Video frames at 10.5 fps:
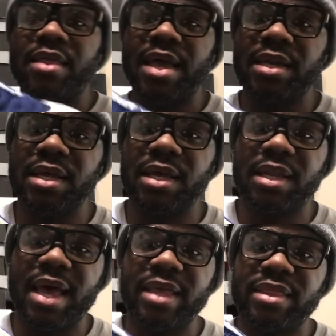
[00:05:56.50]
they look
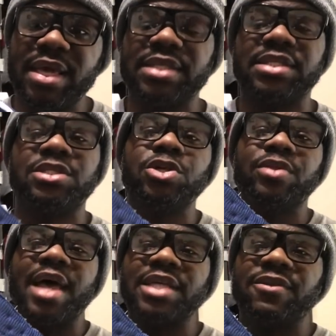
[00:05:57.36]
like this,
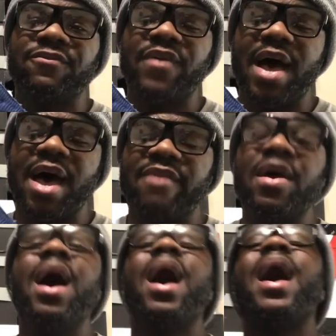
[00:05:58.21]
2005.
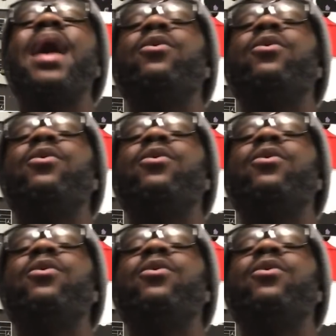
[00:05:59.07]
I